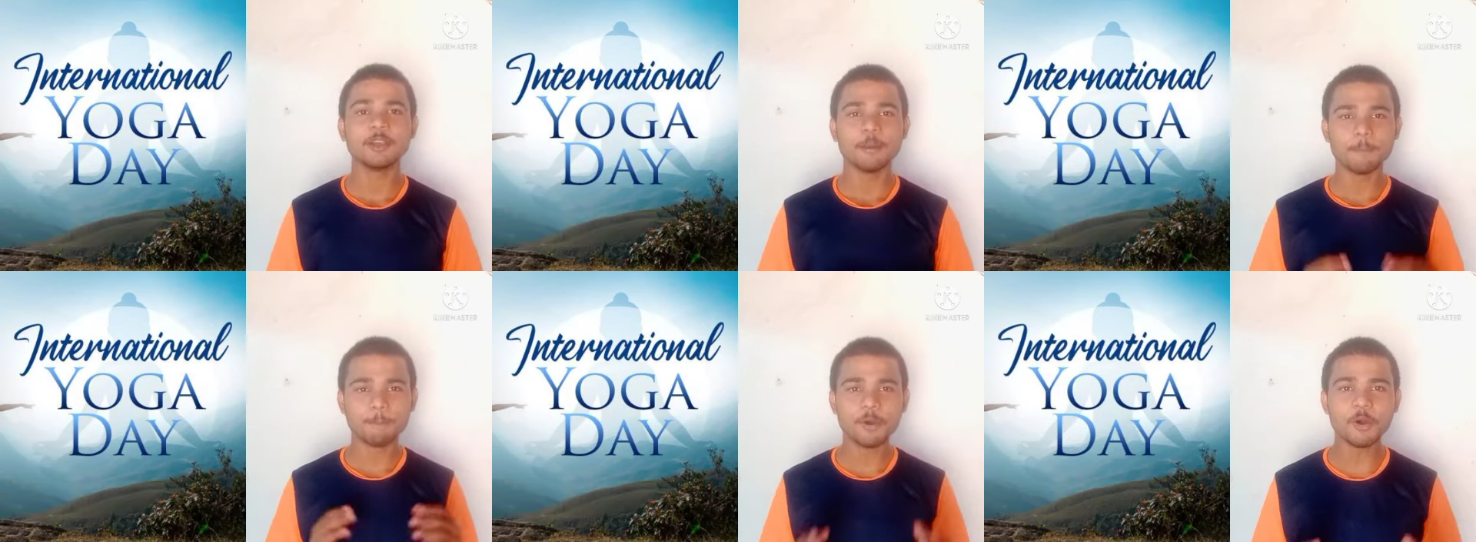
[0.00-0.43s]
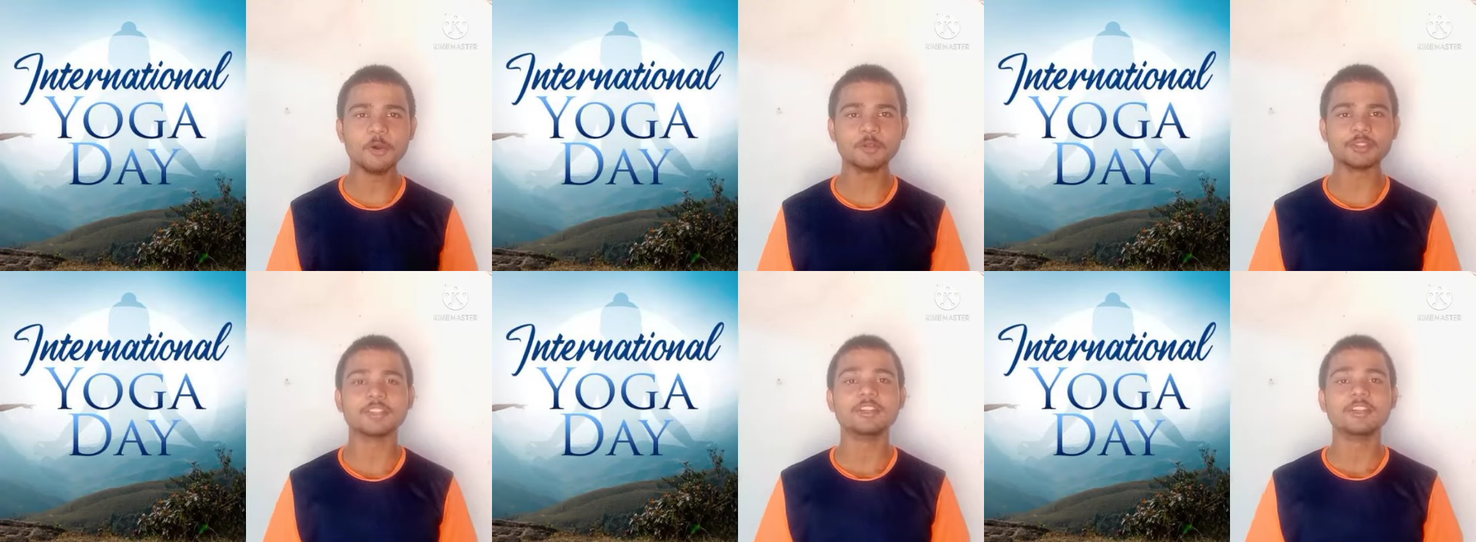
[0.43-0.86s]

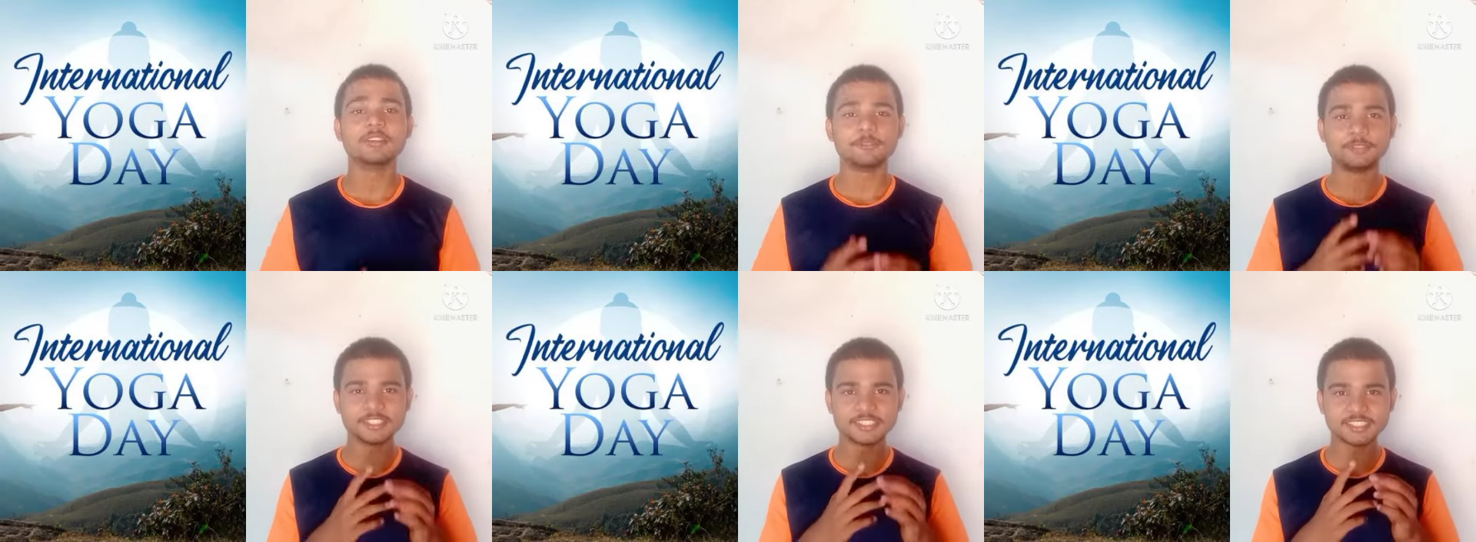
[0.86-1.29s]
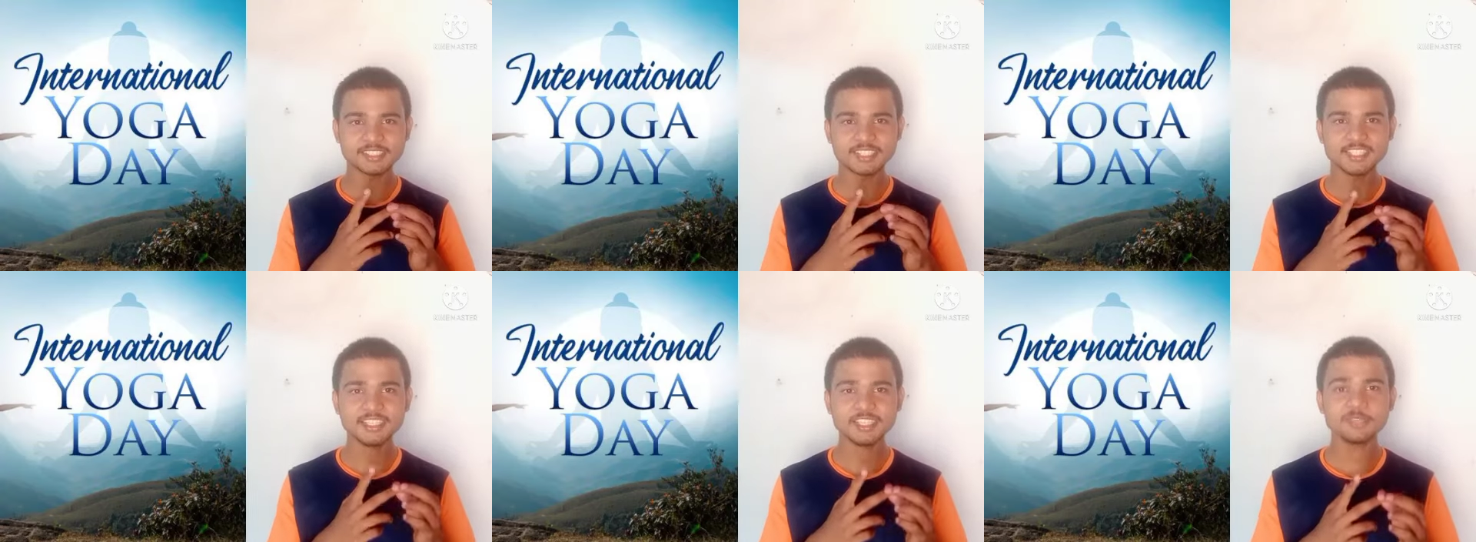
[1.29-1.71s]
both
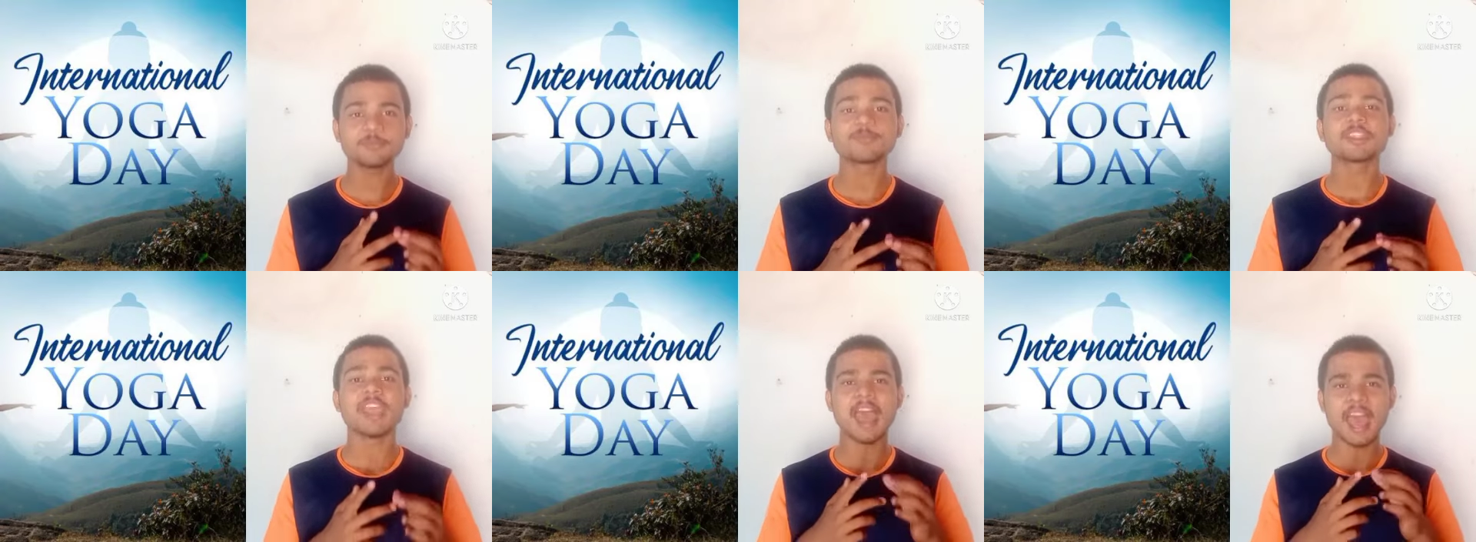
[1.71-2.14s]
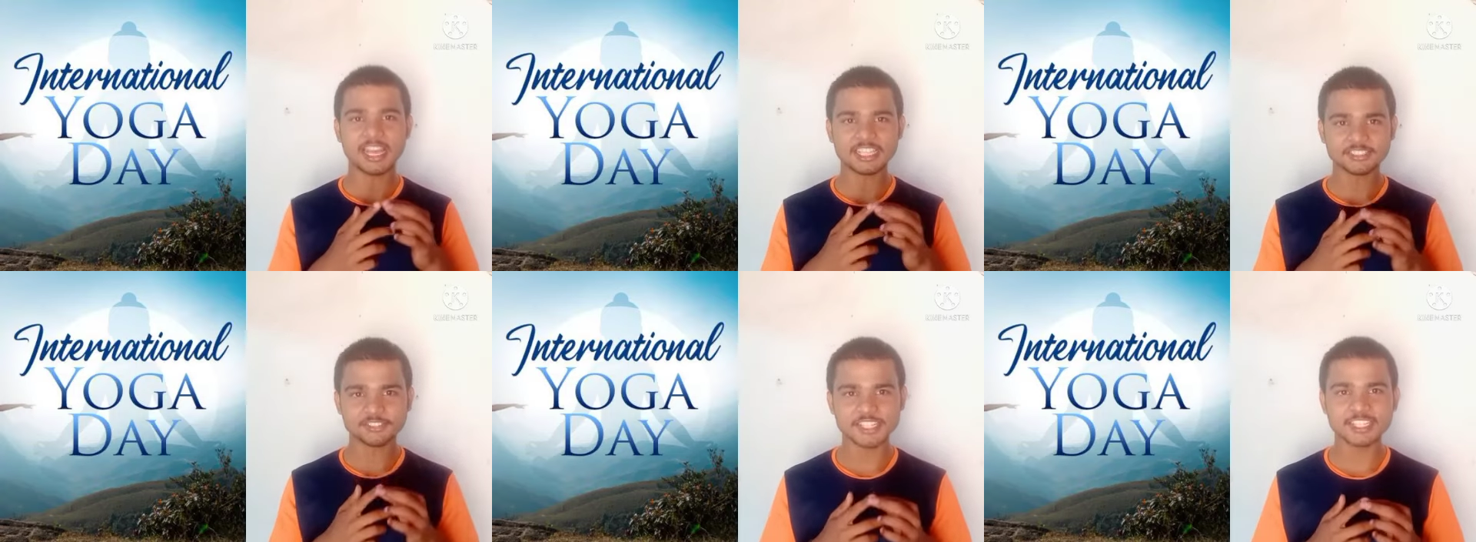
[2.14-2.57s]
physically
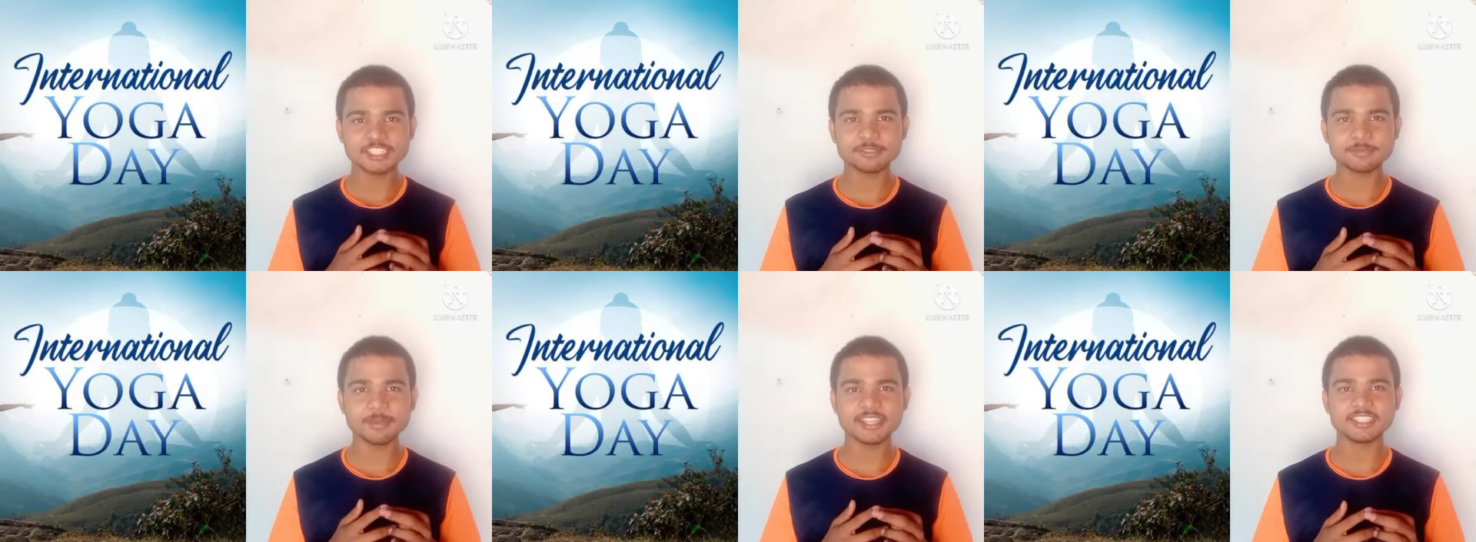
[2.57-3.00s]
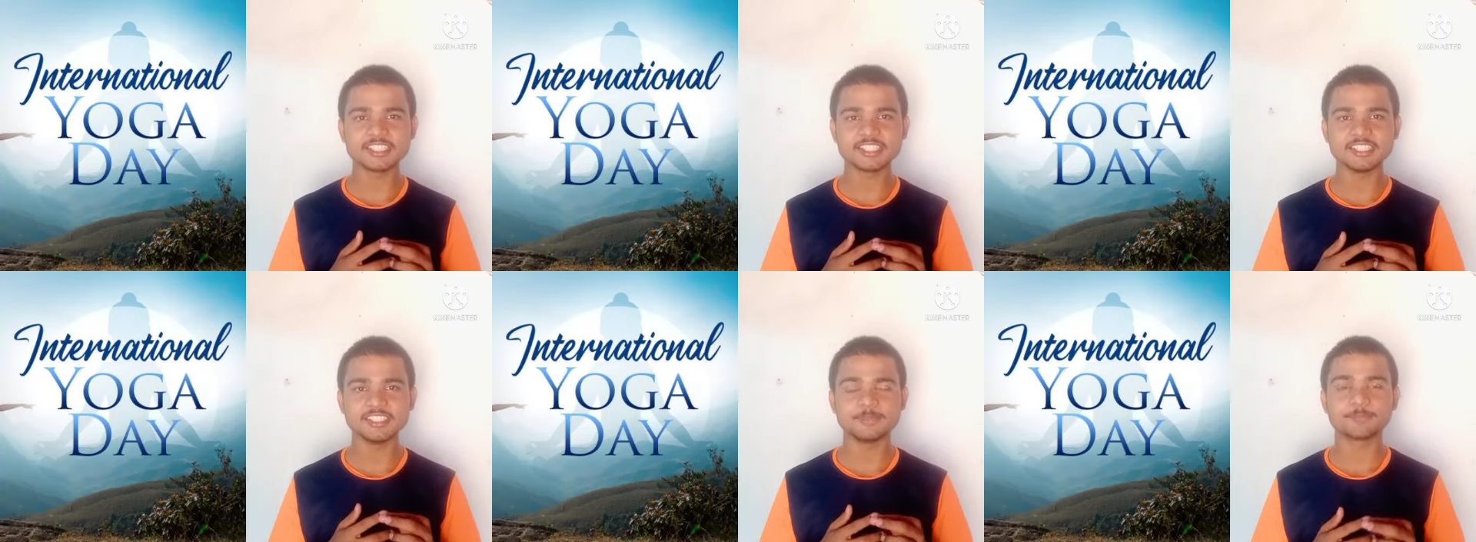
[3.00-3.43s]
as well as
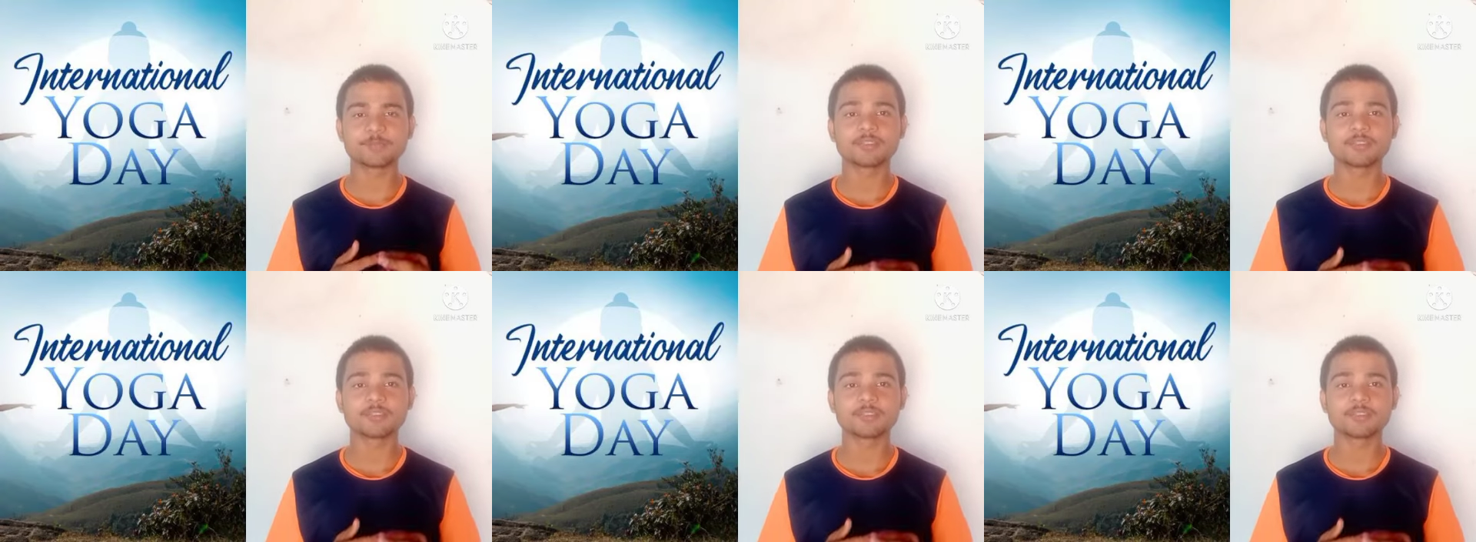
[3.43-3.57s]
mentally.